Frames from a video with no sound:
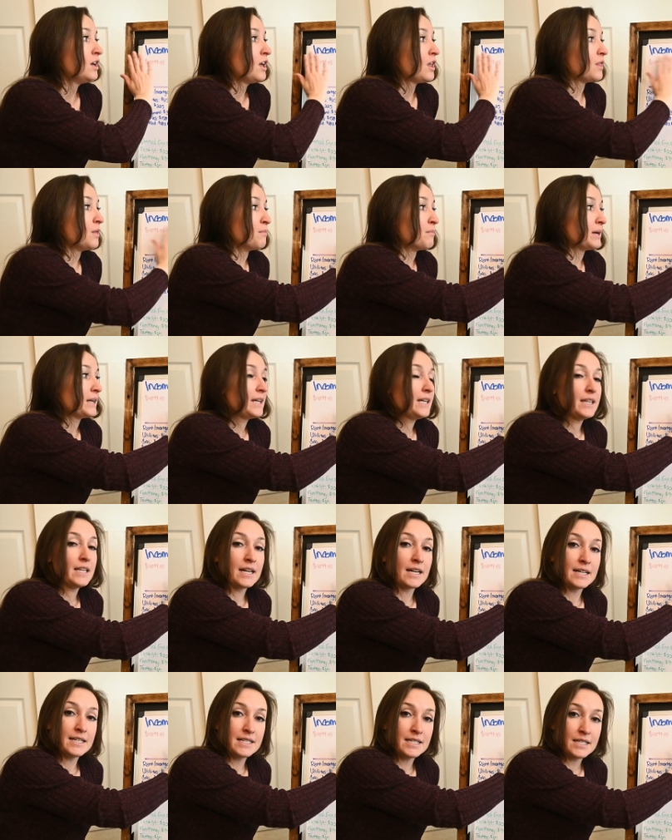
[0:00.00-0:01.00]
the money
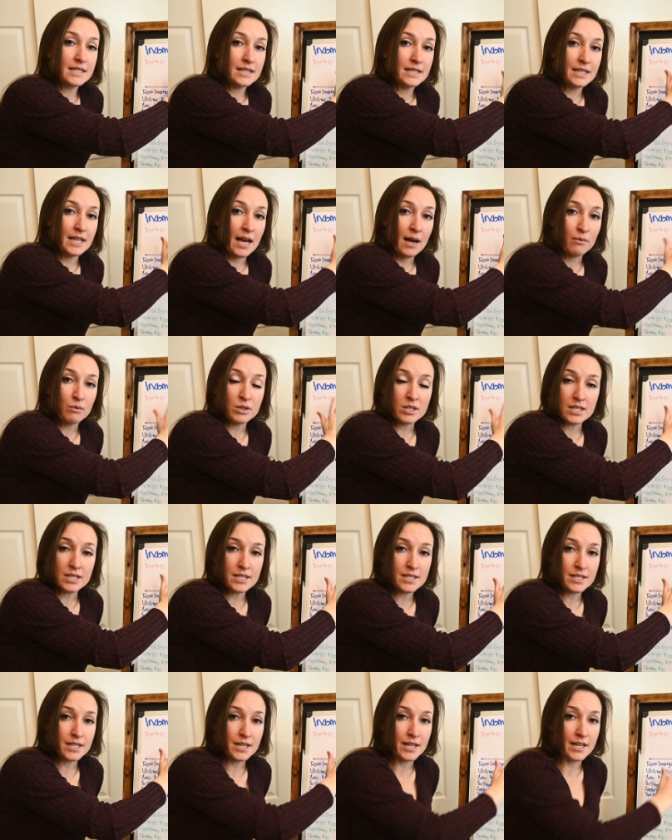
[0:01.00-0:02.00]
that was
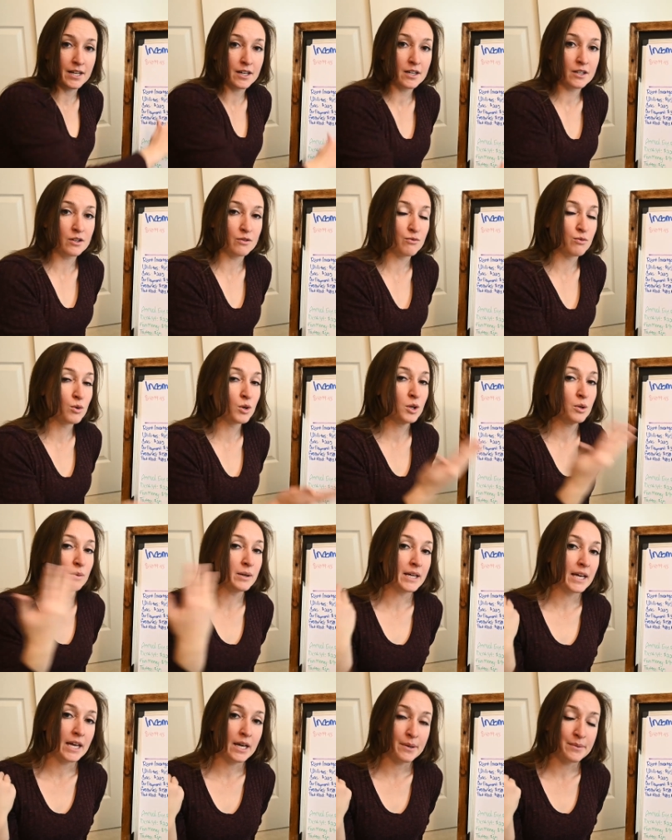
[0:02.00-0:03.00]
listed here, the
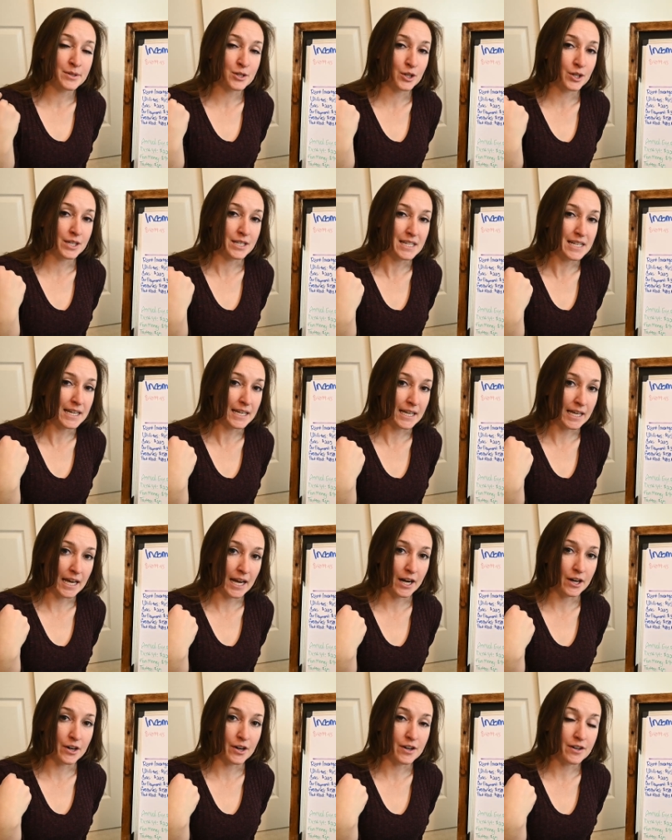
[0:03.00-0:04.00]
401k was already taken
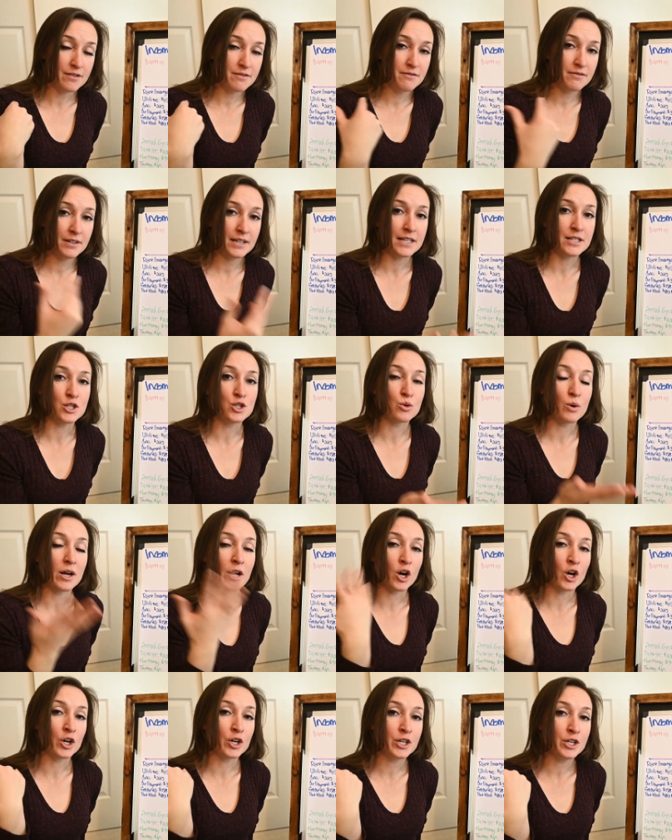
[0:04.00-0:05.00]
care of. And so I
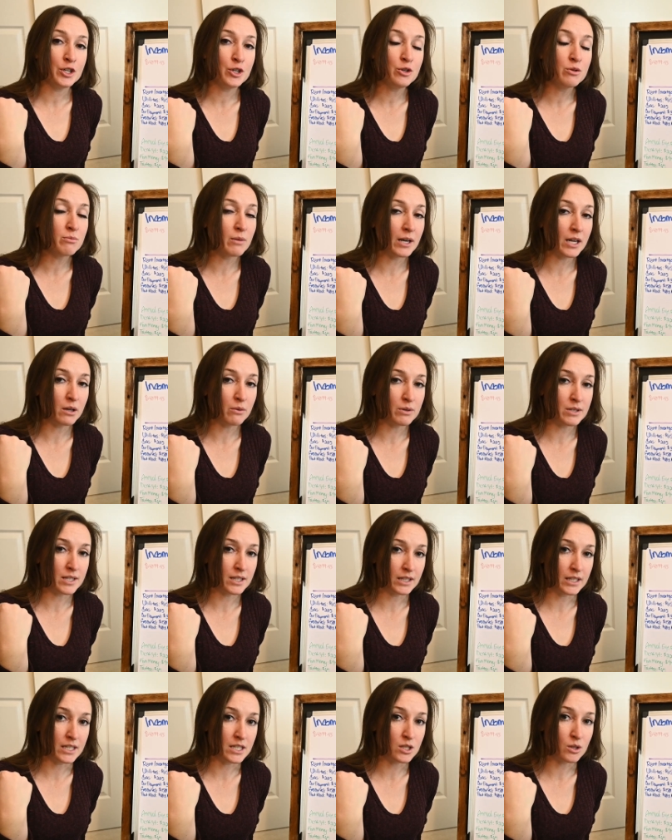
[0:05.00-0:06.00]
already knew money was
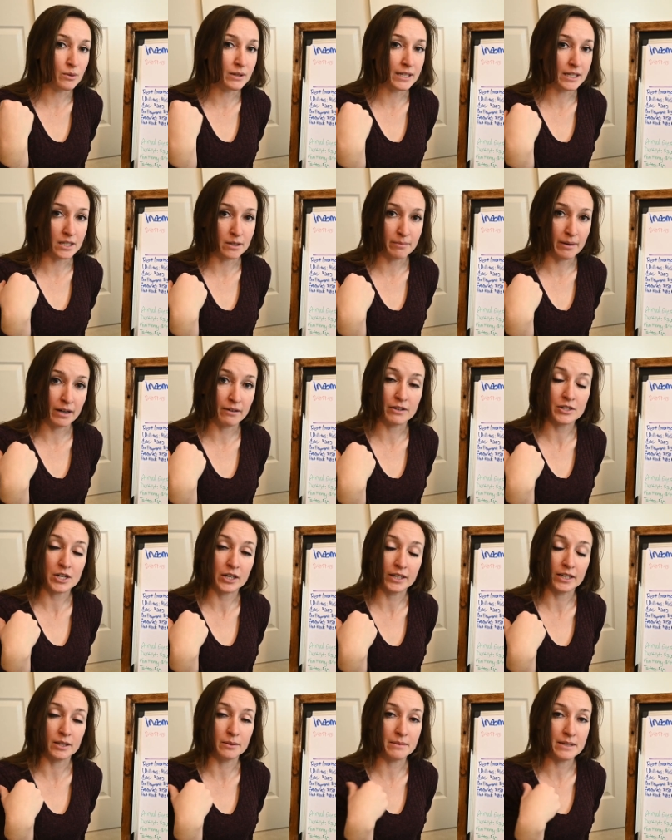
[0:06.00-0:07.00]
at least going into my
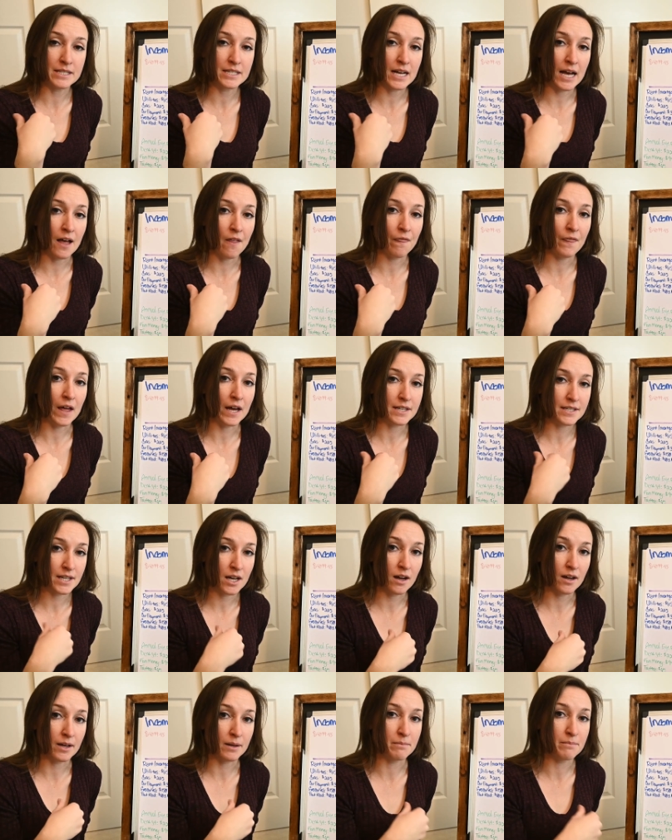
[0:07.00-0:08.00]
retirement at that
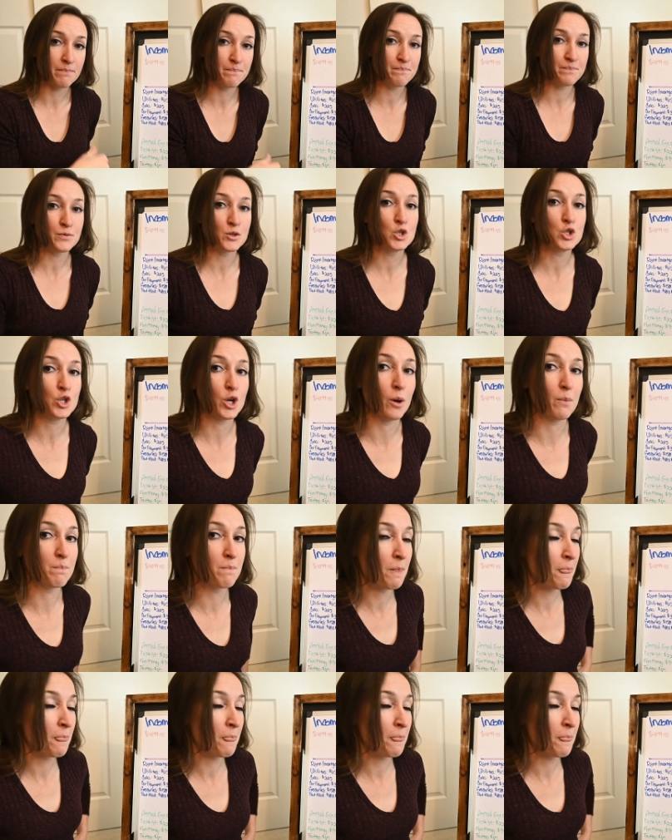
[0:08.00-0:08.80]
time. So,